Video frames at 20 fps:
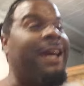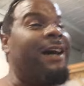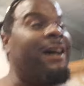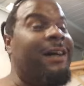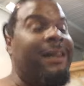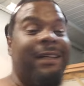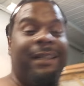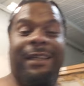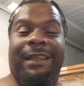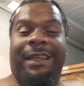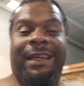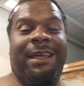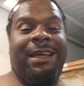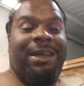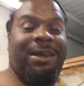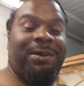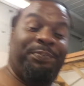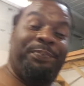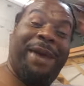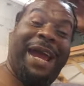yeah,
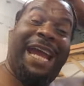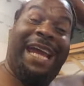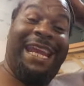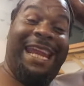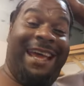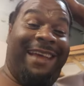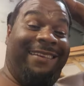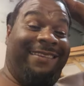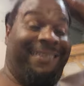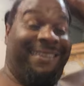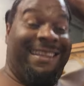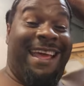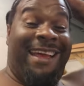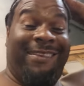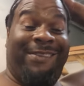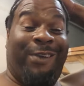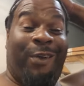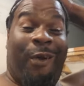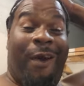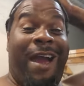man, that's
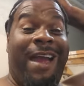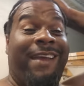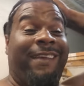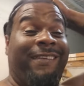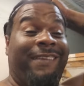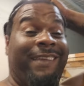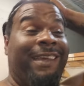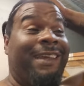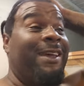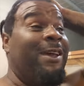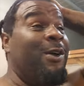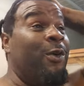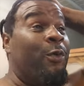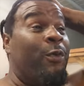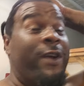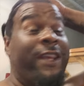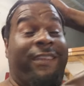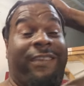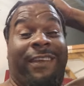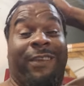that's crazy.
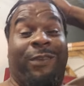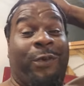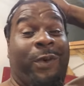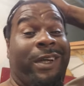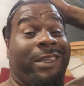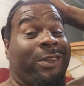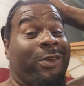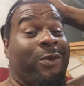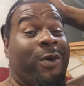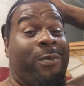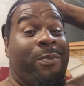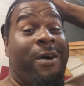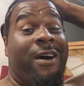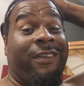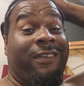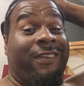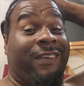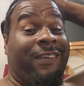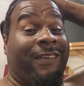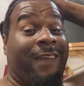We just went through a
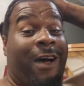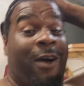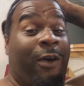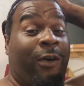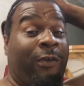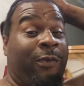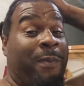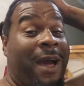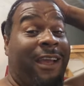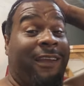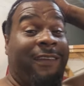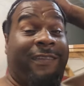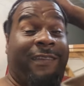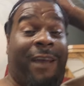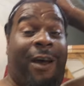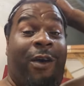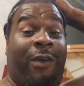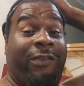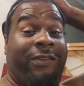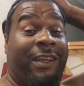bunch of songs, man.
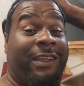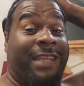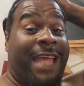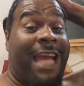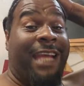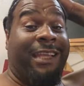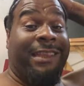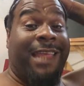Songs that they